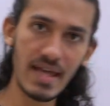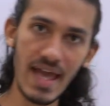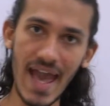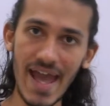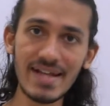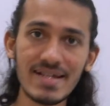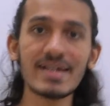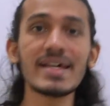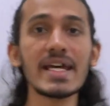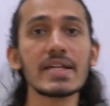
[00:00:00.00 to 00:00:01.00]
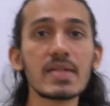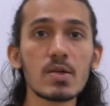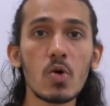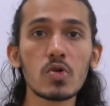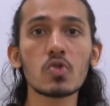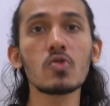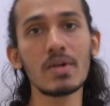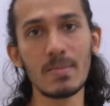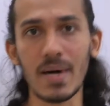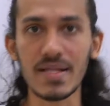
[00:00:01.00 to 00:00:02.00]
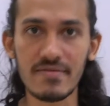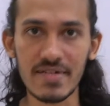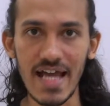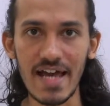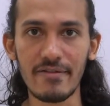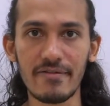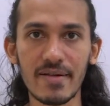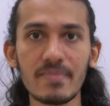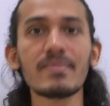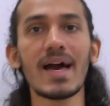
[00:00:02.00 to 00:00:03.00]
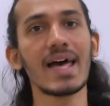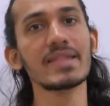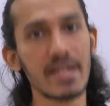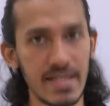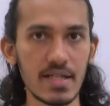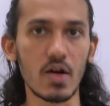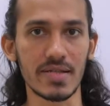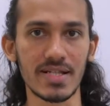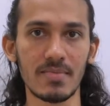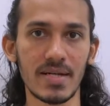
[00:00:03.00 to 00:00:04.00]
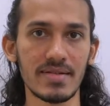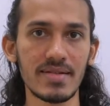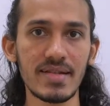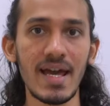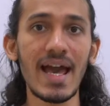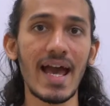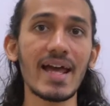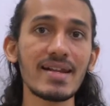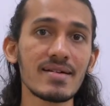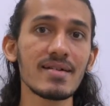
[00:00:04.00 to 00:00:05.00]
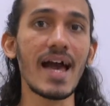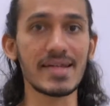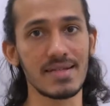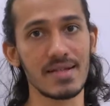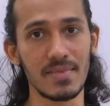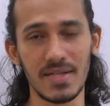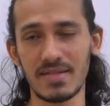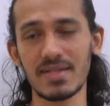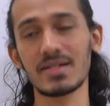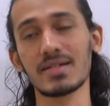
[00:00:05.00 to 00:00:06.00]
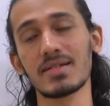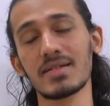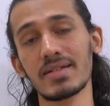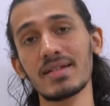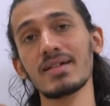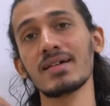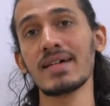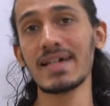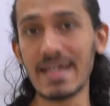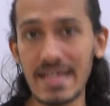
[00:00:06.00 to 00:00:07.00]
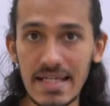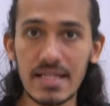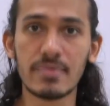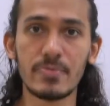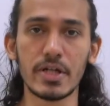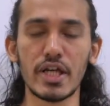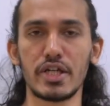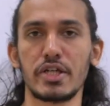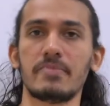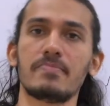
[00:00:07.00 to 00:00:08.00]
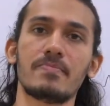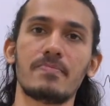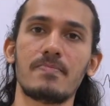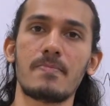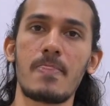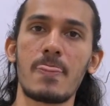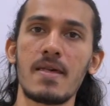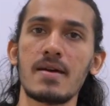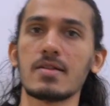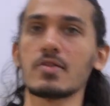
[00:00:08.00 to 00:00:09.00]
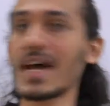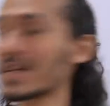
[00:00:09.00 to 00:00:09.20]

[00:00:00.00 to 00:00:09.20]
and it will go to parts of the diaphragm and the intercostal muscles and accessory muscles and result in inspiration. So that